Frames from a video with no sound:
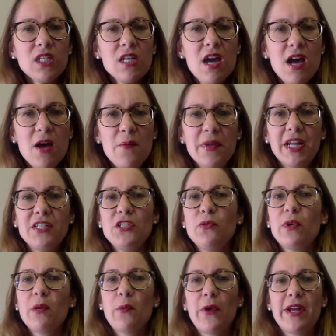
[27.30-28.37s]
um, but I do
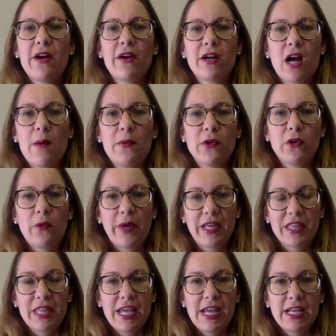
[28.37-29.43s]
want to point out a couple quick
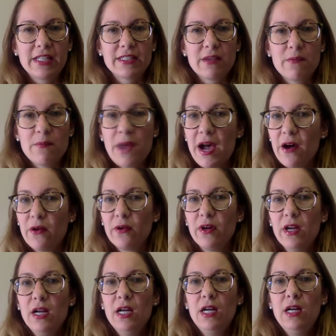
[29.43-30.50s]
things about
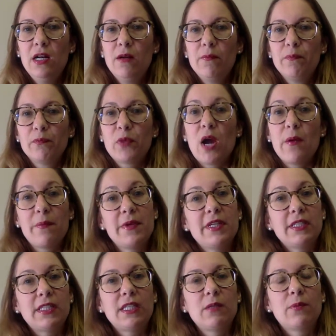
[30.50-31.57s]

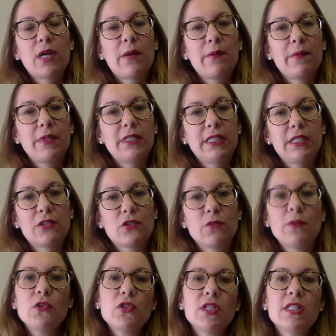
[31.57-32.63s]
probability and probability
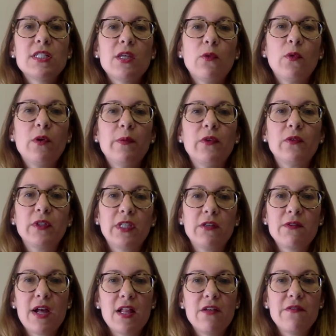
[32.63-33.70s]
distributions that will be really
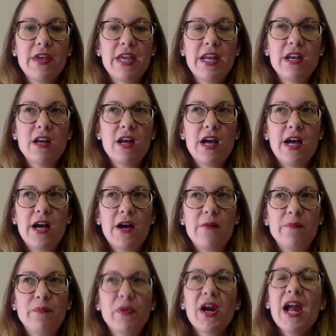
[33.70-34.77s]
relevant. Um,
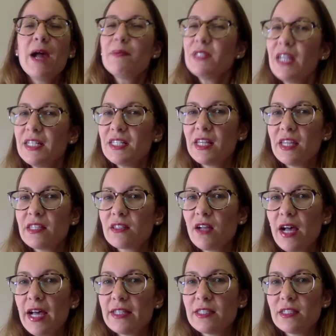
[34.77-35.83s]
perhaps not to this
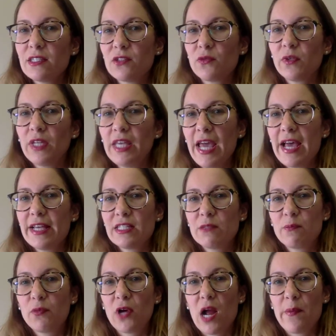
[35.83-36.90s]
class, this is really as
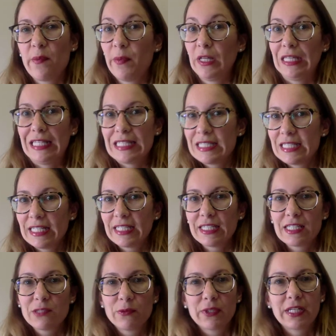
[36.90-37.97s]
probabilistic
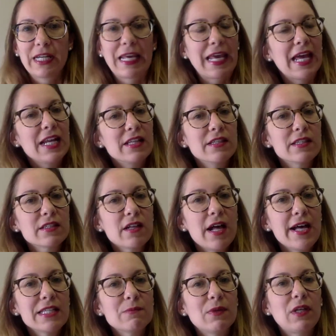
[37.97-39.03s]
as we're going to get in this
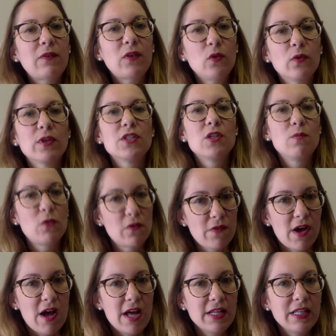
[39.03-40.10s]
class, but if you were to move
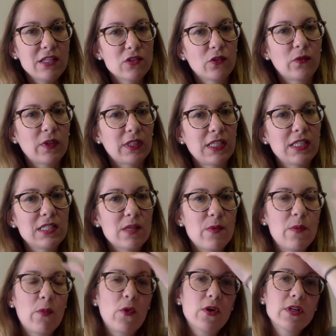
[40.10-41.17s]
on, these are really some
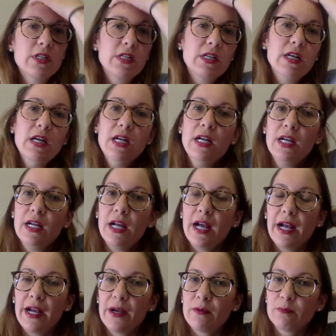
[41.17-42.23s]
important
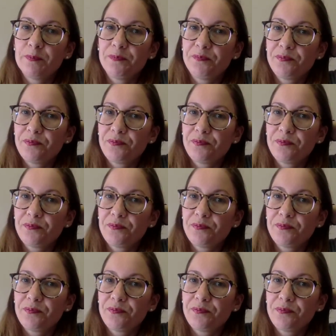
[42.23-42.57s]
um,